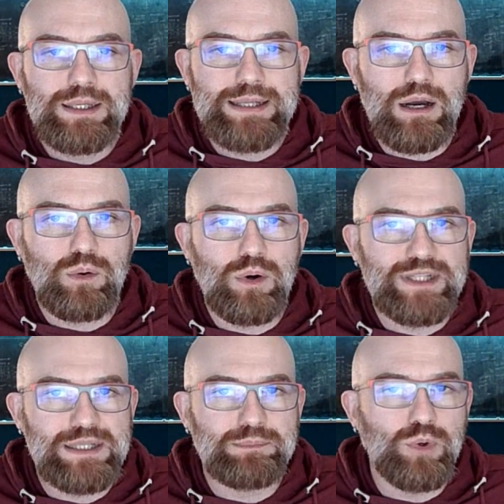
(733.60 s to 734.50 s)
Now, on
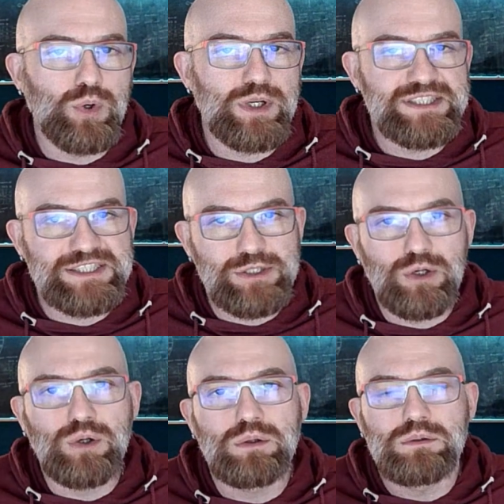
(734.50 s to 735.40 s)
a more
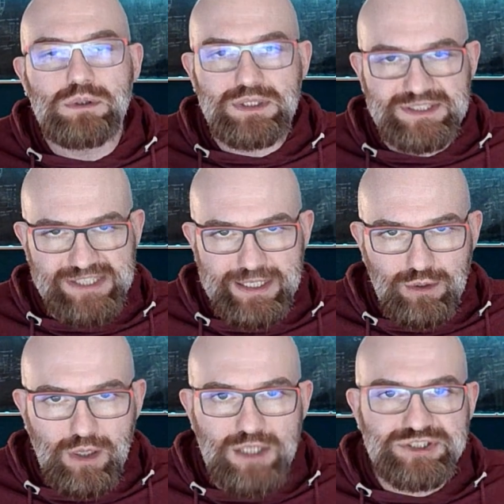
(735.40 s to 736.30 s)
soul
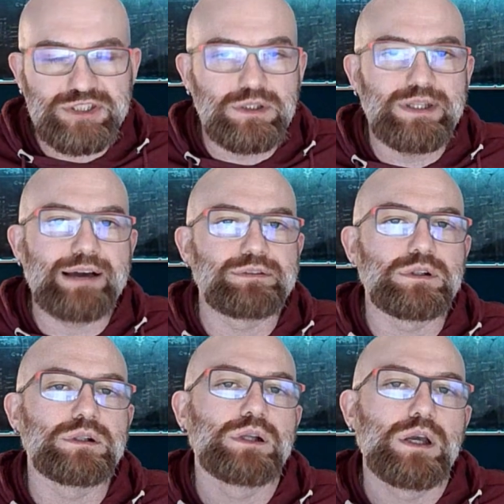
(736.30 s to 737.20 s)
psychological
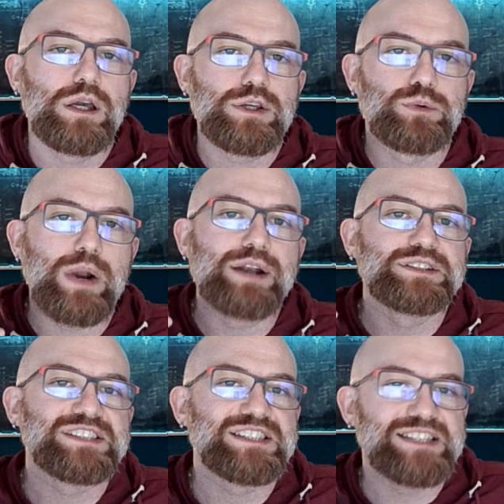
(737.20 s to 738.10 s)
level,
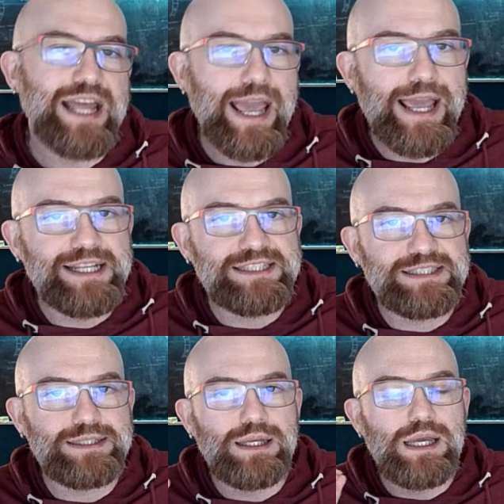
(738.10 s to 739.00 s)
Uranus's
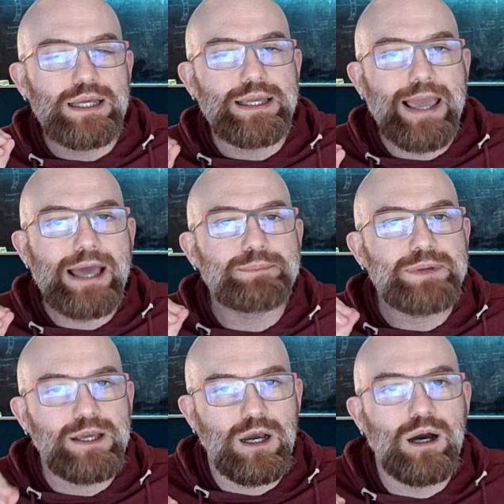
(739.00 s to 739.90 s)
haste can
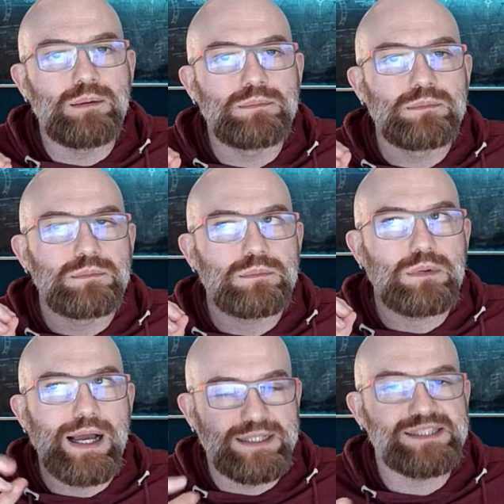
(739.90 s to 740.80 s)
become
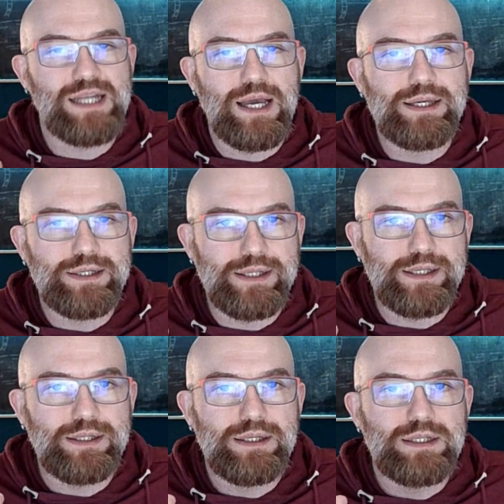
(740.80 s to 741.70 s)

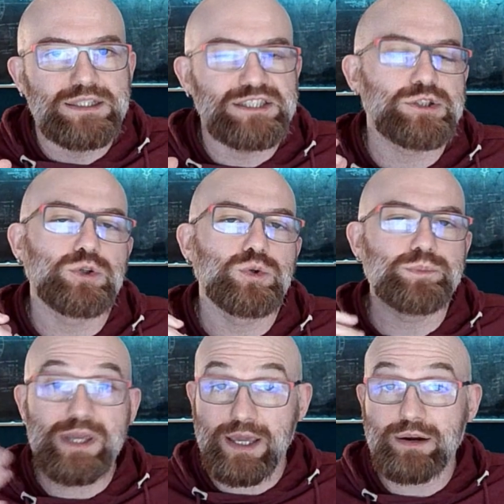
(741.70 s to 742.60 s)
anxiety. So
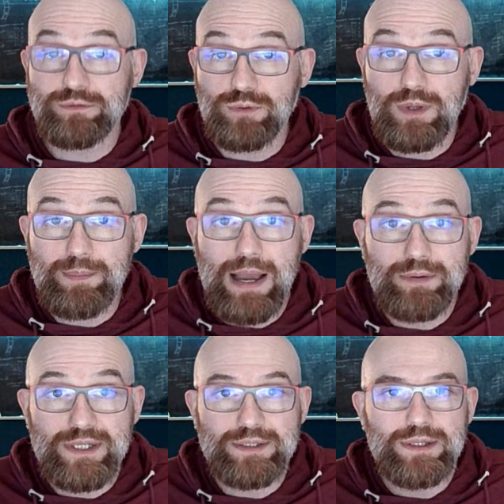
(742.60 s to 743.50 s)
be careful
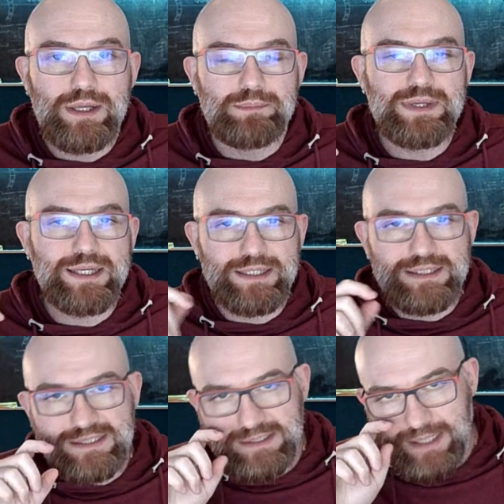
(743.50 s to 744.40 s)
about it,
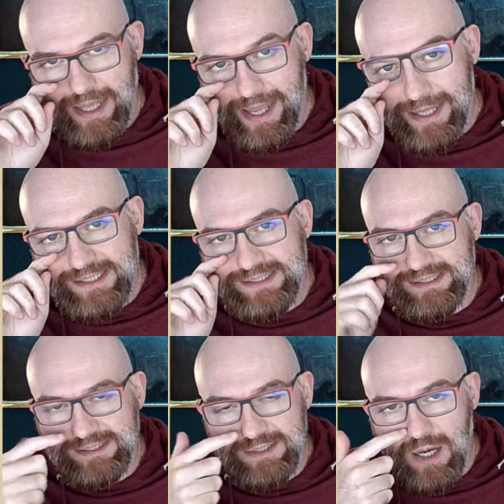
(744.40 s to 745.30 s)
because haste
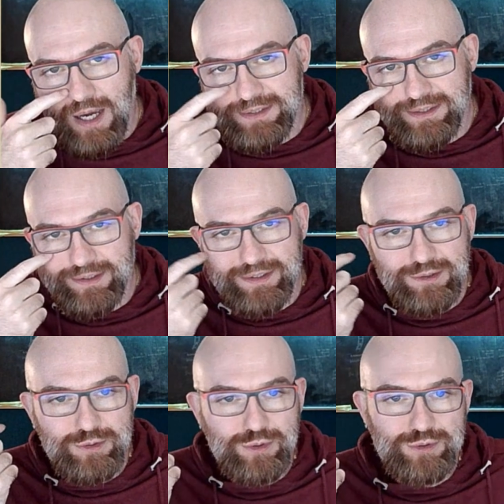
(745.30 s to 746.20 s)
is not a
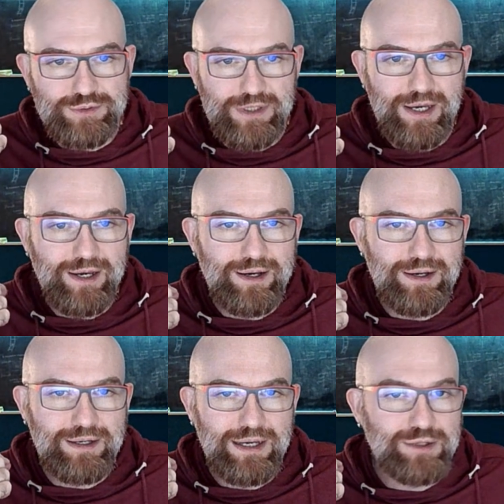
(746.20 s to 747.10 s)
good
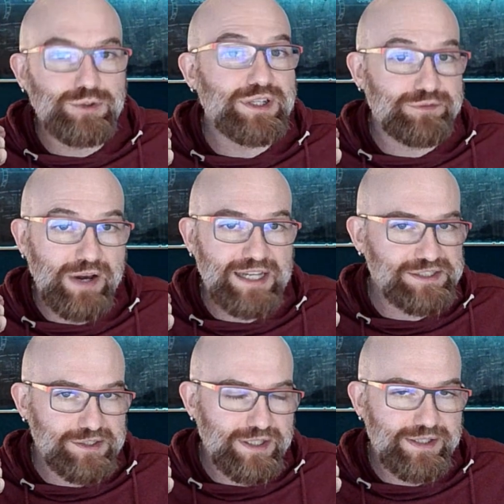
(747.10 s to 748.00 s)

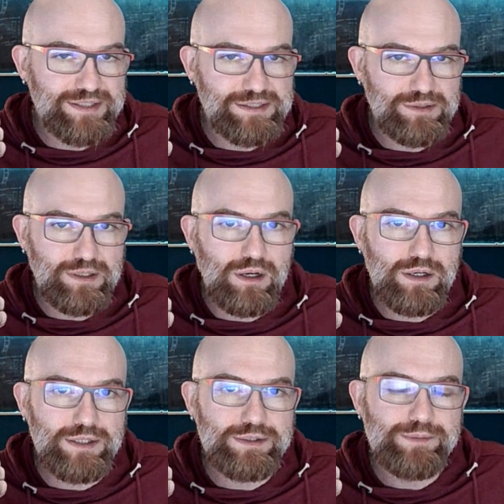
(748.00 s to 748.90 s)
advisor in this
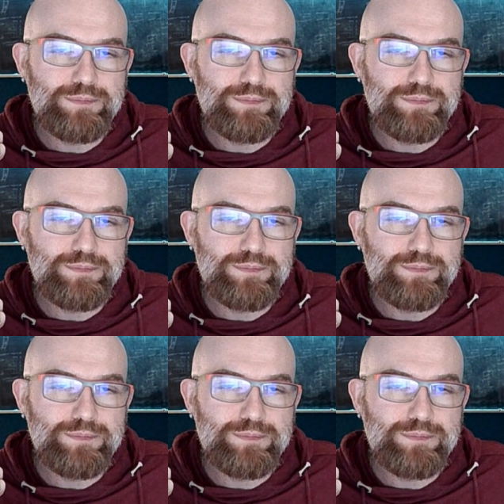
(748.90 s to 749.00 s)
regard.